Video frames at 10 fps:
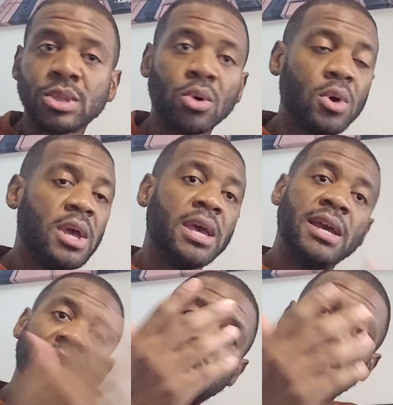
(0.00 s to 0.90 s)
So
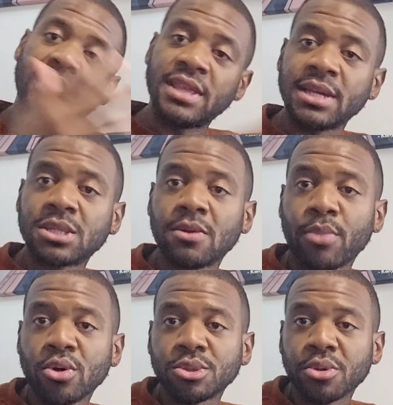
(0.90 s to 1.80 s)
anyway, that's the
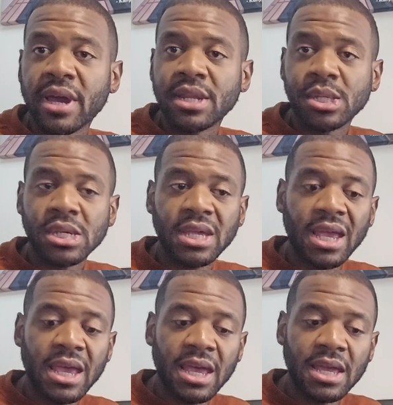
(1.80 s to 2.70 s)
BRRRR strategy,
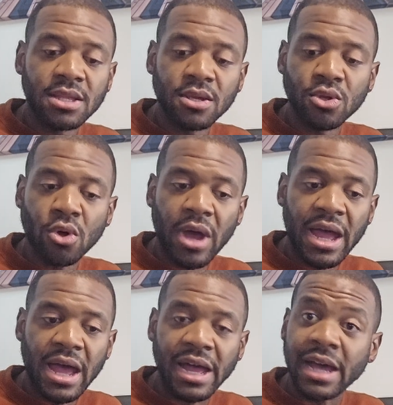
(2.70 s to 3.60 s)
and
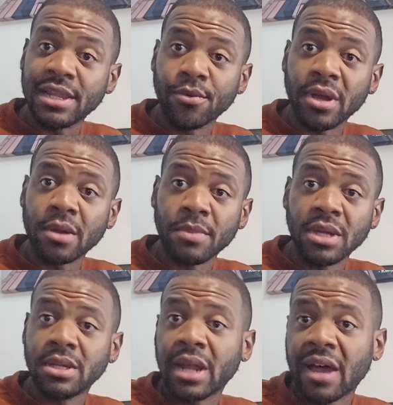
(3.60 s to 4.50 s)
I highly
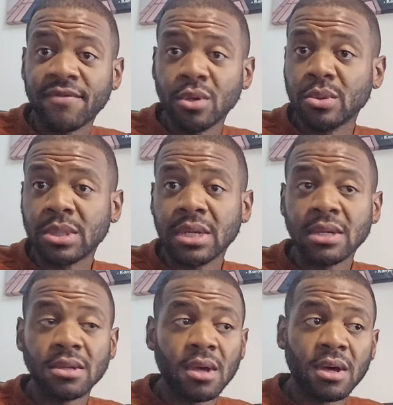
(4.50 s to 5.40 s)
recommend it. I've used
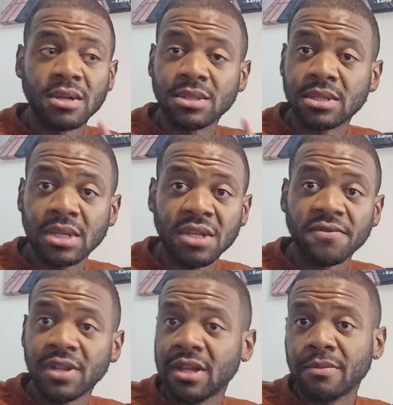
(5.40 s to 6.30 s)
it
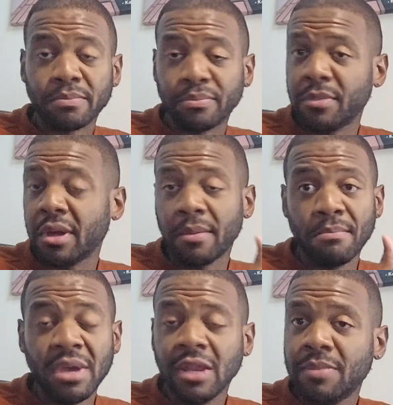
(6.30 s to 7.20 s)
successfully, and
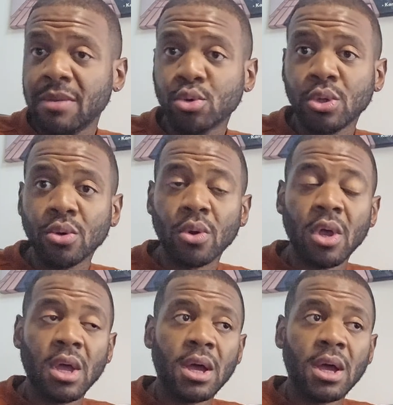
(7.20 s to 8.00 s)
many people do.